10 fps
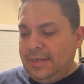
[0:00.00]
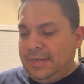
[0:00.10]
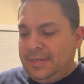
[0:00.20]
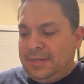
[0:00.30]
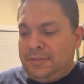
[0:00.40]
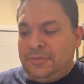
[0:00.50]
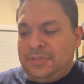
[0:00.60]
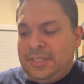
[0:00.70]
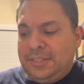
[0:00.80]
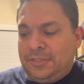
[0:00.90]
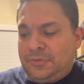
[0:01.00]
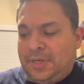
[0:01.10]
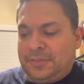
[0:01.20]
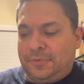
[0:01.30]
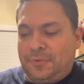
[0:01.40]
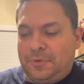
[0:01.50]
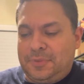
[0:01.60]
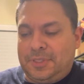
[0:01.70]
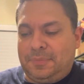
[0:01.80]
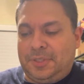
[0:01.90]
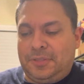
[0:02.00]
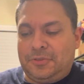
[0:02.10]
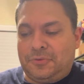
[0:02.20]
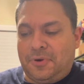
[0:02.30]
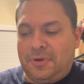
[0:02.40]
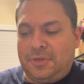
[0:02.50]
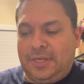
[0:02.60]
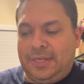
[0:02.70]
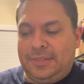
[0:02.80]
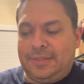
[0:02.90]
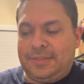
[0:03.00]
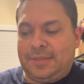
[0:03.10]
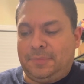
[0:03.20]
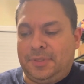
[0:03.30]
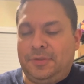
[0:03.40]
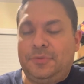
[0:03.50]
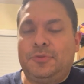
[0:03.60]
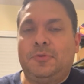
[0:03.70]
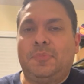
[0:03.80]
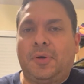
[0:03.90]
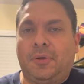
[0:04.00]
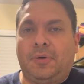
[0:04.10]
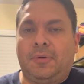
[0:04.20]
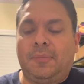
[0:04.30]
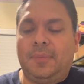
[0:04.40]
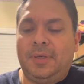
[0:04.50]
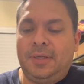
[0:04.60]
You seek to transform something strong into something superb.